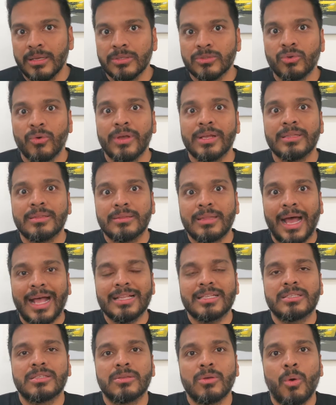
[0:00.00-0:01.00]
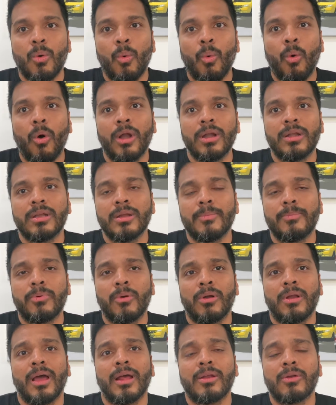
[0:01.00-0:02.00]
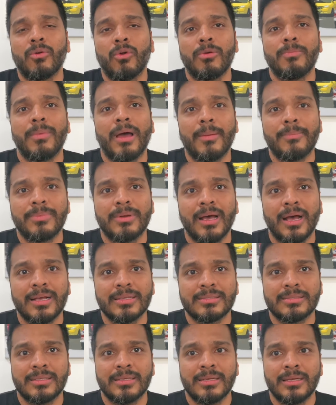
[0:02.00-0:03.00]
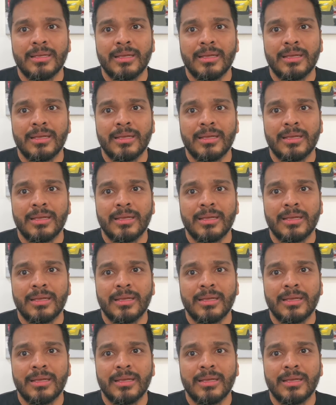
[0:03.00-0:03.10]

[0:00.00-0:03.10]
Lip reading: So that's what product roadmap does.